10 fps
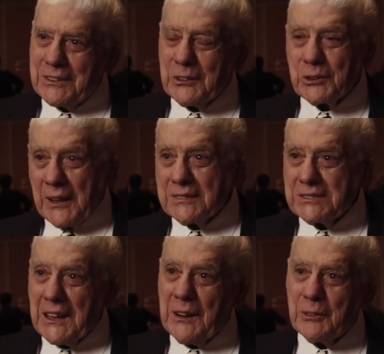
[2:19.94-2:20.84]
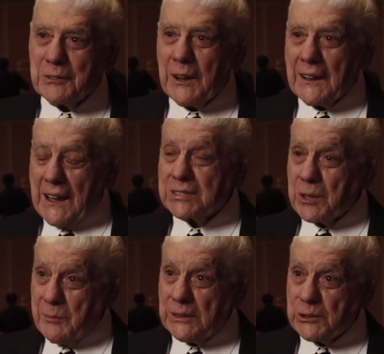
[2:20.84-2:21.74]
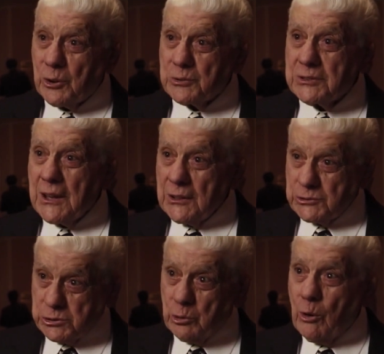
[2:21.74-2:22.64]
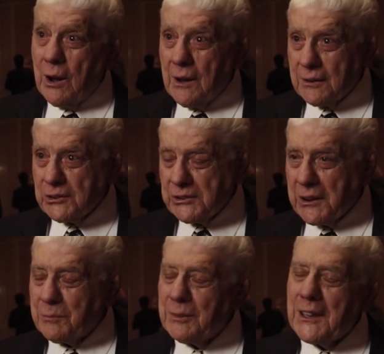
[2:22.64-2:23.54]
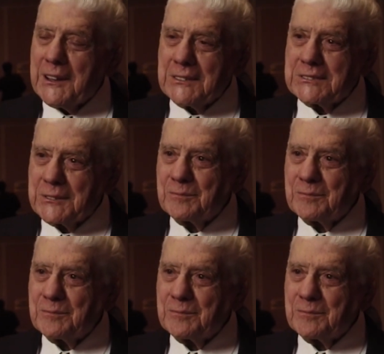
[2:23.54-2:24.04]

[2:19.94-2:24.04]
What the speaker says: That's how I got to meet those Stu Hart and Jan Blairs.